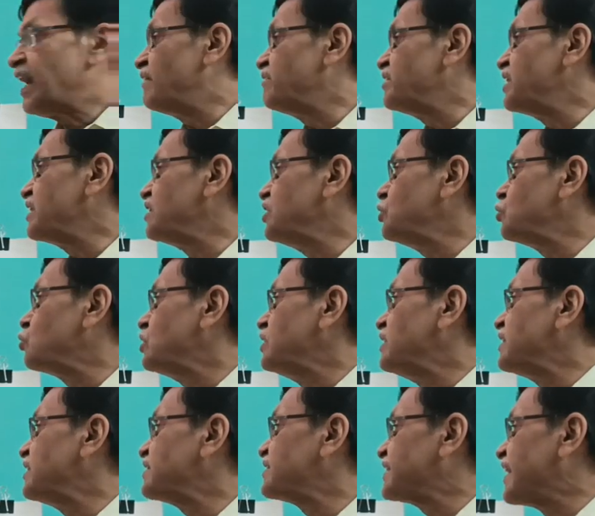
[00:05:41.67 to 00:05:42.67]
having a
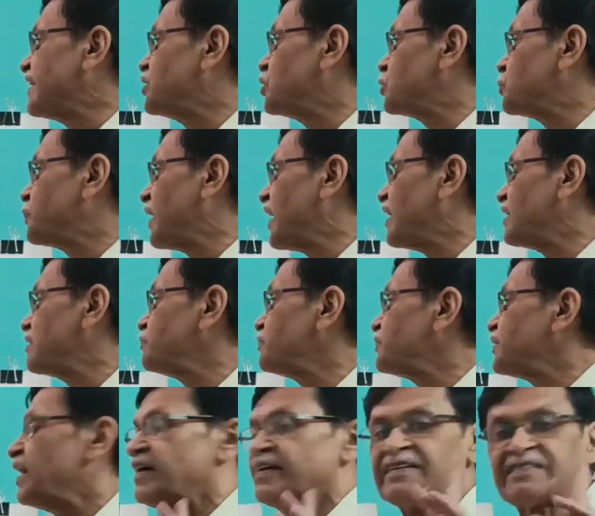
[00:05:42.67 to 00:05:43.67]
nucleus,
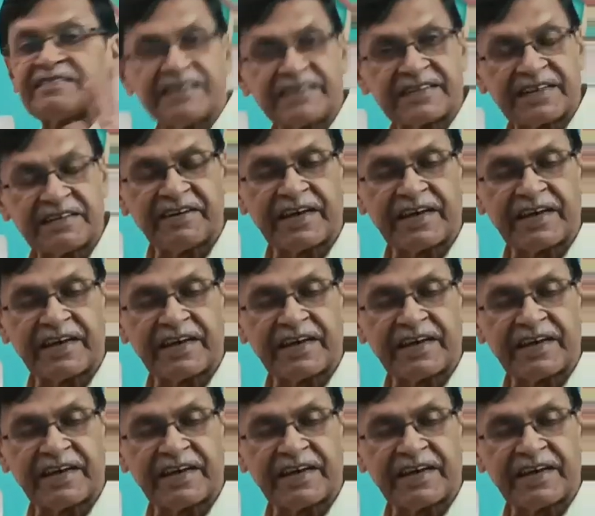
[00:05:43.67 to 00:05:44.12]
cytoplasm, and a central